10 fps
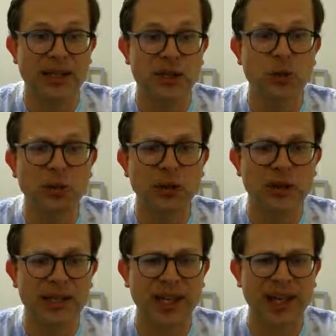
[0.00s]

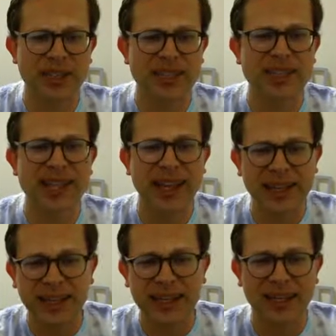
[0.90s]
supers, uh, uh
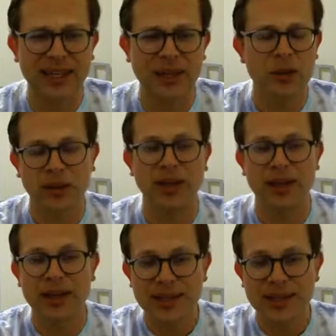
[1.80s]
slightly, uh, well, okay,